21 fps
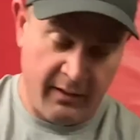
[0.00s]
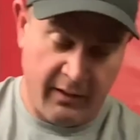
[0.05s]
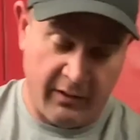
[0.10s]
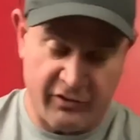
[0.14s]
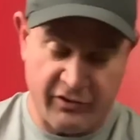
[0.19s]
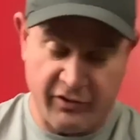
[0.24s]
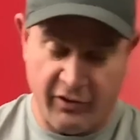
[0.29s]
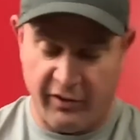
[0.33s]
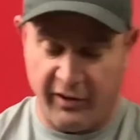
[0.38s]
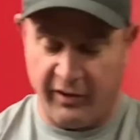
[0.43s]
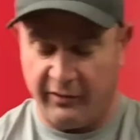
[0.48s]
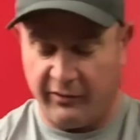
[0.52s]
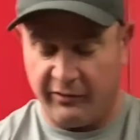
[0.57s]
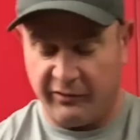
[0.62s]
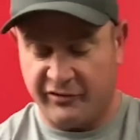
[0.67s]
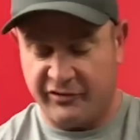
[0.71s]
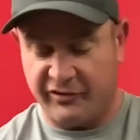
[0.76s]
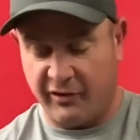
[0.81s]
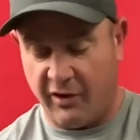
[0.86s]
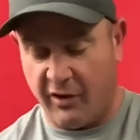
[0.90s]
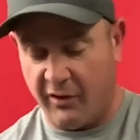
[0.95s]
I'll show you a
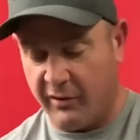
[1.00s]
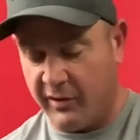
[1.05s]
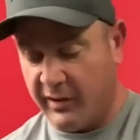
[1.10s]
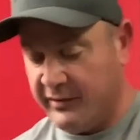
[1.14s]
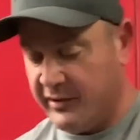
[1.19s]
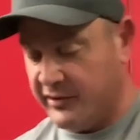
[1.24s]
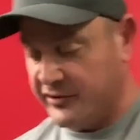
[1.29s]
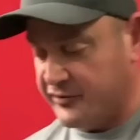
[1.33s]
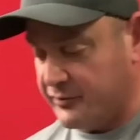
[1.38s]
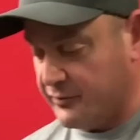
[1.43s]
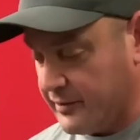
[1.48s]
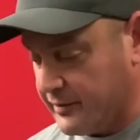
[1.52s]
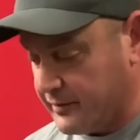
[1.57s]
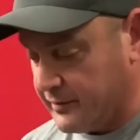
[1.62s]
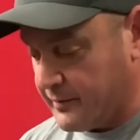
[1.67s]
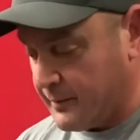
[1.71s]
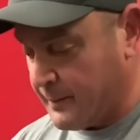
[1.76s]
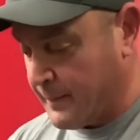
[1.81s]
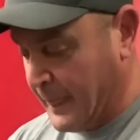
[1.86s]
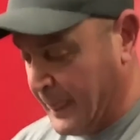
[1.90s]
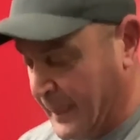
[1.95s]
little slower on this
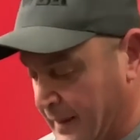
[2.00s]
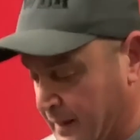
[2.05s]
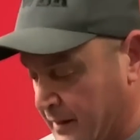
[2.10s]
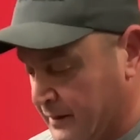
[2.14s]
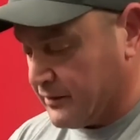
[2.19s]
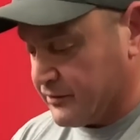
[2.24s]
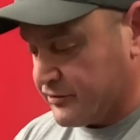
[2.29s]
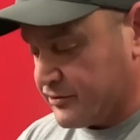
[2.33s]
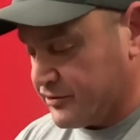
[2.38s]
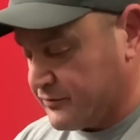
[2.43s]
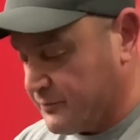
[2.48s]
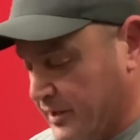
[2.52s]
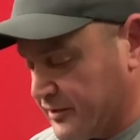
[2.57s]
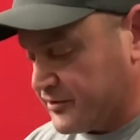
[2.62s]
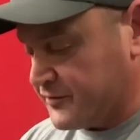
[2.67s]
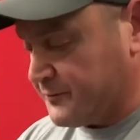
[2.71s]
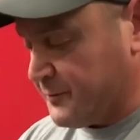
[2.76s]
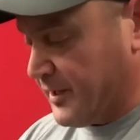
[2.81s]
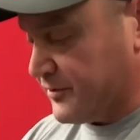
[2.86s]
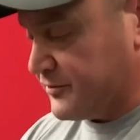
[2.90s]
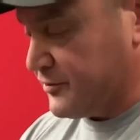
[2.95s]
one. This is my
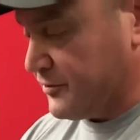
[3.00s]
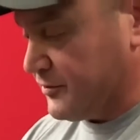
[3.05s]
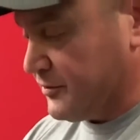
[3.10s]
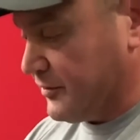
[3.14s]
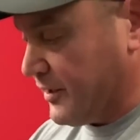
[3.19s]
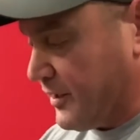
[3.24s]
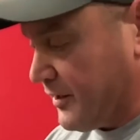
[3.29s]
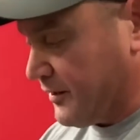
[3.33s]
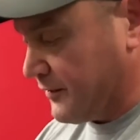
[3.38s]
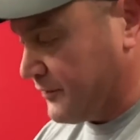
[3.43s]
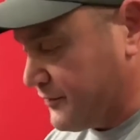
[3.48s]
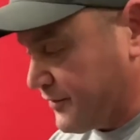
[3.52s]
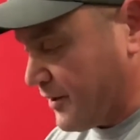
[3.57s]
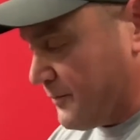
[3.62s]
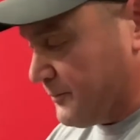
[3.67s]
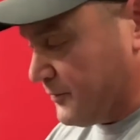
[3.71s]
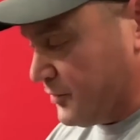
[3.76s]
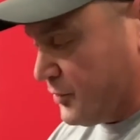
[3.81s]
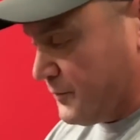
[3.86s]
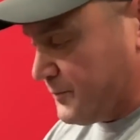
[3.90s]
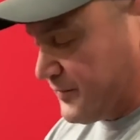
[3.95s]
special uh,
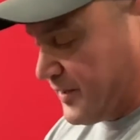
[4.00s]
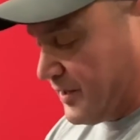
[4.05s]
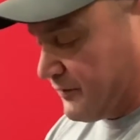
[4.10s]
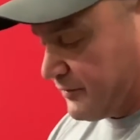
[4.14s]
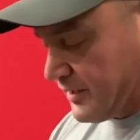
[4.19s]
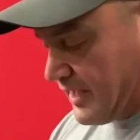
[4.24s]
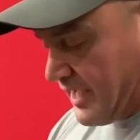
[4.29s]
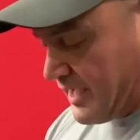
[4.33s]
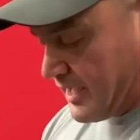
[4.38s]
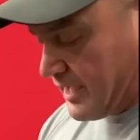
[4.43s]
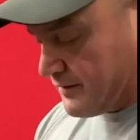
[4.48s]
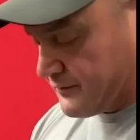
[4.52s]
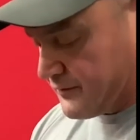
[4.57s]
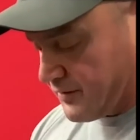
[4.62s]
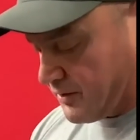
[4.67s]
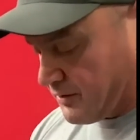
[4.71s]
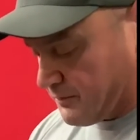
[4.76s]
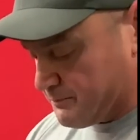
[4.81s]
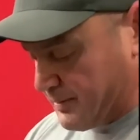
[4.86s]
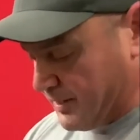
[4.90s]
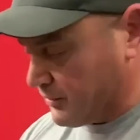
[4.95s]
thumb loop that we
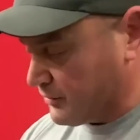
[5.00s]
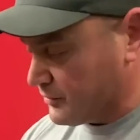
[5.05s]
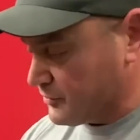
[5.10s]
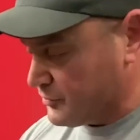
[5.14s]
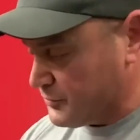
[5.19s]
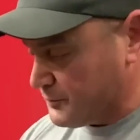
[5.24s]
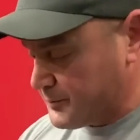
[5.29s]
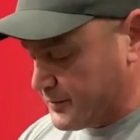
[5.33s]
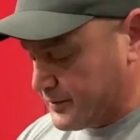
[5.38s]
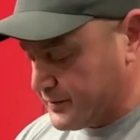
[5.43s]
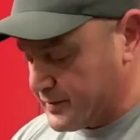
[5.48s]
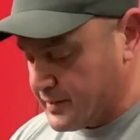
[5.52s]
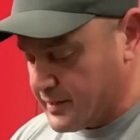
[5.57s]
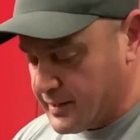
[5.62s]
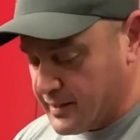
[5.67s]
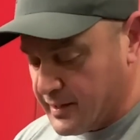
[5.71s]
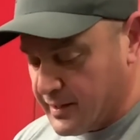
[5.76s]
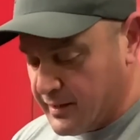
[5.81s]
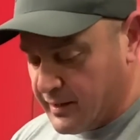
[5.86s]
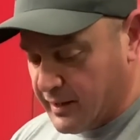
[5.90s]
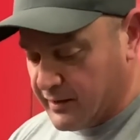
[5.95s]
have, our belt loop.
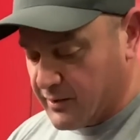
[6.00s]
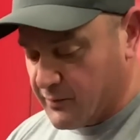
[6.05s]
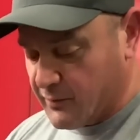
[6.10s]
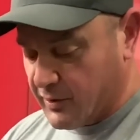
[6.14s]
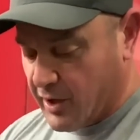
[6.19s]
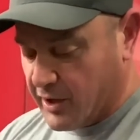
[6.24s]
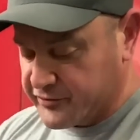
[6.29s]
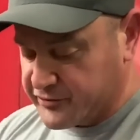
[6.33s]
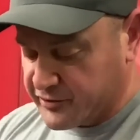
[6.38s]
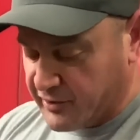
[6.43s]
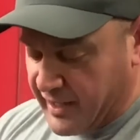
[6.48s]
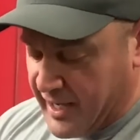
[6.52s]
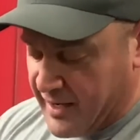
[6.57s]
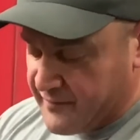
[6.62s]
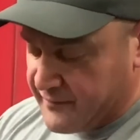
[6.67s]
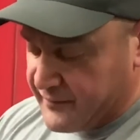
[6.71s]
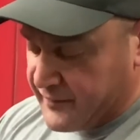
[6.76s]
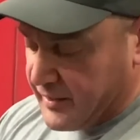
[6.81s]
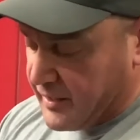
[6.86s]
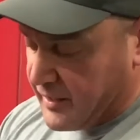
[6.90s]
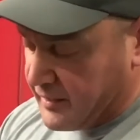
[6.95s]
And then we also
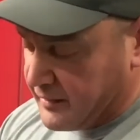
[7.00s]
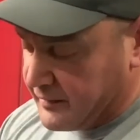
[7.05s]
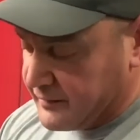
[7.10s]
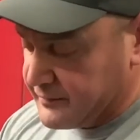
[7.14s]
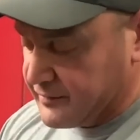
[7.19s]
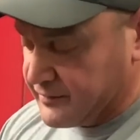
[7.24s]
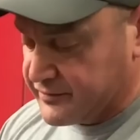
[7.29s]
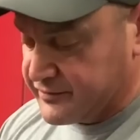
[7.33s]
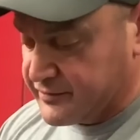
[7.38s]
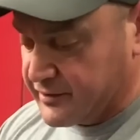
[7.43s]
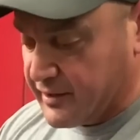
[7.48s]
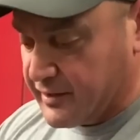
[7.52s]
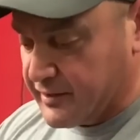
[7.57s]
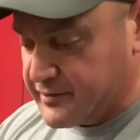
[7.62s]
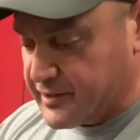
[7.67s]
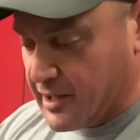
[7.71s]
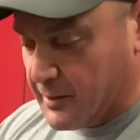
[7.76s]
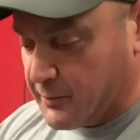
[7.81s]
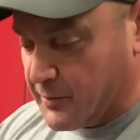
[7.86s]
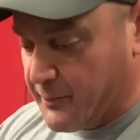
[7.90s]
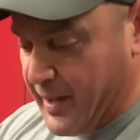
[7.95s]
have uh, this uh,
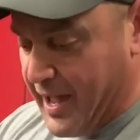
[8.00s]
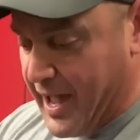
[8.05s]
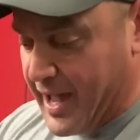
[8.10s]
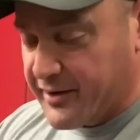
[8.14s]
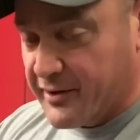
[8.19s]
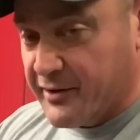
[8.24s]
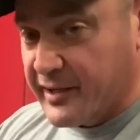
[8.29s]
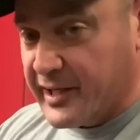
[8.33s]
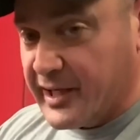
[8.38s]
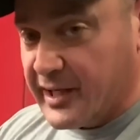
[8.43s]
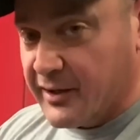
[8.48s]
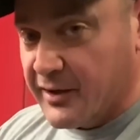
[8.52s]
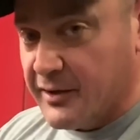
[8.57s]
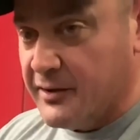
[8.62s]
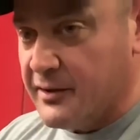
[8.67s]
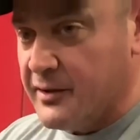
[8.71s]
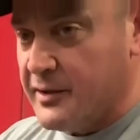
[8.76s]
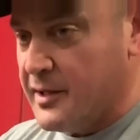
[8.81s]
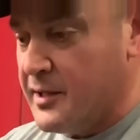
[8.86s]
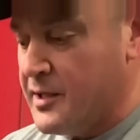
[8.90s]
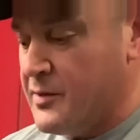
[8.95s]
double pattern
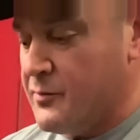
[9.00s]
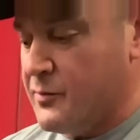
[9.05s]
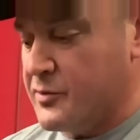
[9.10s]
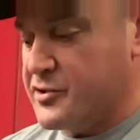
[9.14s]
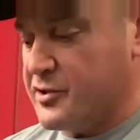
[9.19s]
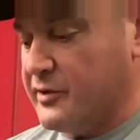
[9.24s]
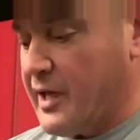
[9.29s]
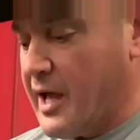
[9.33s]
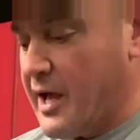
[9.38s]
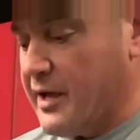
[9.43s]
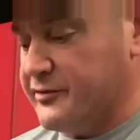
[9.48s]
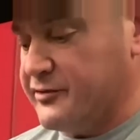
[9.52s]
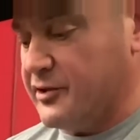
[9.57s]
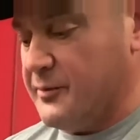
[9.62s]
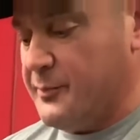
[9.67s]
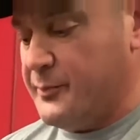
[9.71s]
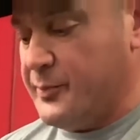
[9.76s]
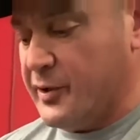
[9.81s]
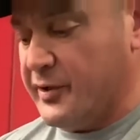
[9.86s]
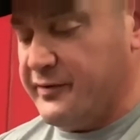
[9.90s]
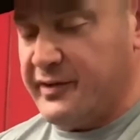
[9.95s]
here, which allows you
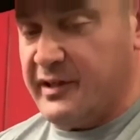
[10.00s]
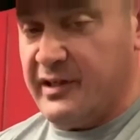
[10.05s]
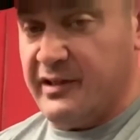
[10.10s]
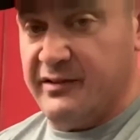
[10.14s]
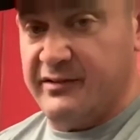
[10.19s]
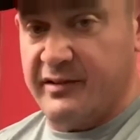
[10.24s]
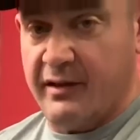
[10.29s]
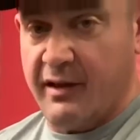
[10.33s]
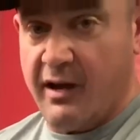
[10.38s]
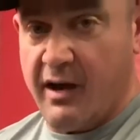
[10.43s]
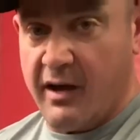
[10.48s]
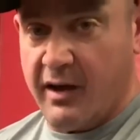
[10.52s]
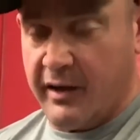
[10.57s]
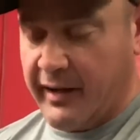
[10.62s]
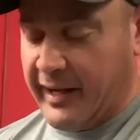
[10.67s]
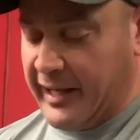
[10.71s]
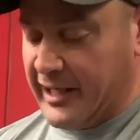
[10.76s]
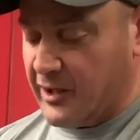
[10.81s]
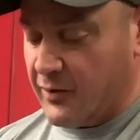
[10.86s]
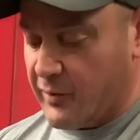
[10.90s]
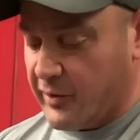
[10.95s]
to put these
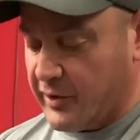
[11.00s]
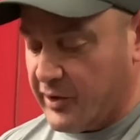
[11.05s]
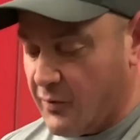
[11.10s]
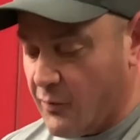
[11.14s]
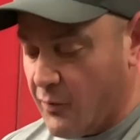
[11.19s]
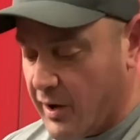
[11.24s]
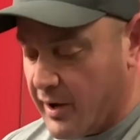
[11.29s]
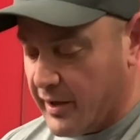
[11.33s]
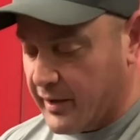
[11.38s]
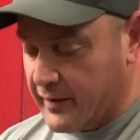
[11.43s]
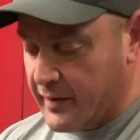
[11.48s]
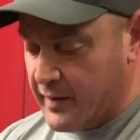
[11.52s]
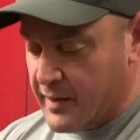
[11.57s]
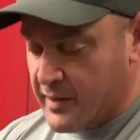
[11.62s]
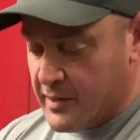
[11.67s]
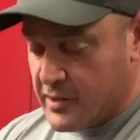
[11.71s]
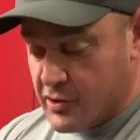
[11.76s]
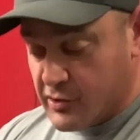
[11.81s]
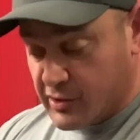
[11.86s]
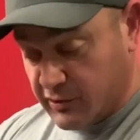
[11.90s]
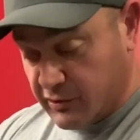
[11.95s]
uh, anywhere you want.
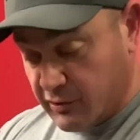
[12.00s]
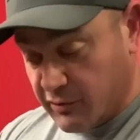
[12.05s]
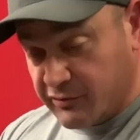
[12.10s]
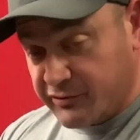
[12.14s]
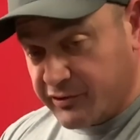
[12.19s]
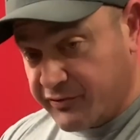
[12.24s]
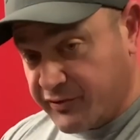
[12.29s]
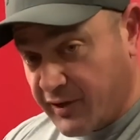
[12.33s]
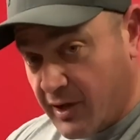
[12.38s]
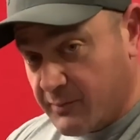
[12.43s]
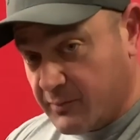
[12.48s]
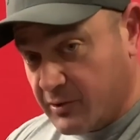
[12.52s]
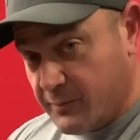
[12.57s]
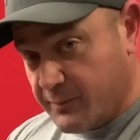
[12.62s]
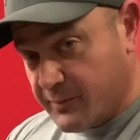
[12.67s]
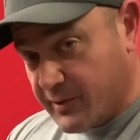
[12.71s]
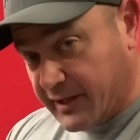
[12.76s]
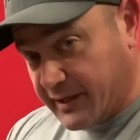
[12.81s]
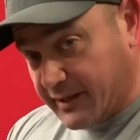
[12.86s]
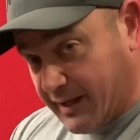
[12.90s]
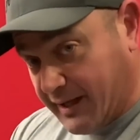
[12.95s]
You can use the thumb
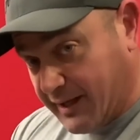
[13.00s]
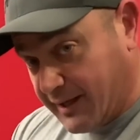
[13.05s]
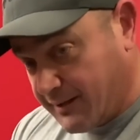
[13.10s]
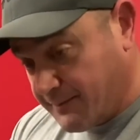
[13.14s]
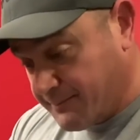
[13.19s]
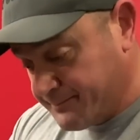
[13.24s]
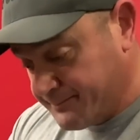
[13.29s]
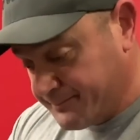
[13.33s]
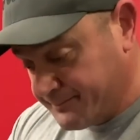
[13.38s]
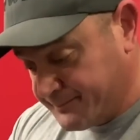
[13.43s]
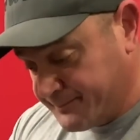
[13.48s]
loop like yay,